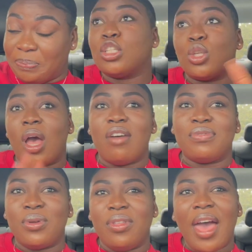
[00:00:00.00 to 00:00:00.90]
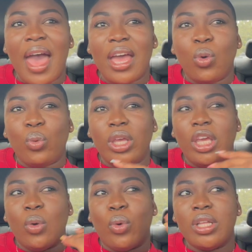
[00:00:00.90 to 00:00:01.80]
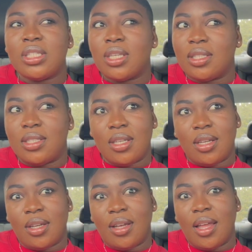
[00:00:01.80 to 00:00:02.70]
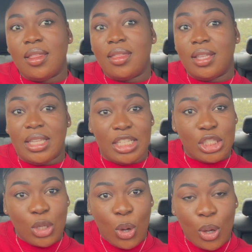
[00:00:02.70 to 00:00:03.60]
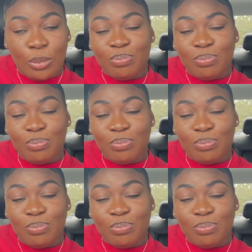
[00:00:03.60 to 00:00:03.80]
So after that, we went to the disco,